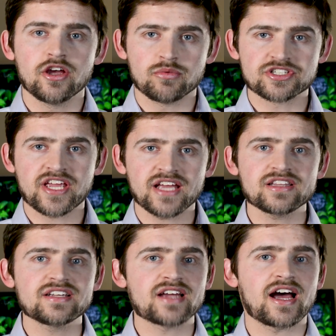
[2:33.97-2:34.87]
which can
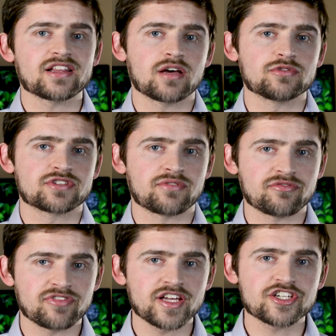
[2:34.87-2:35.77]
lead to high levels of
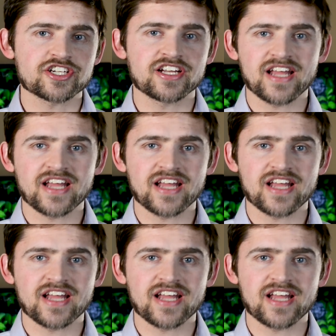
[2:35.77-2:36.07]
inflation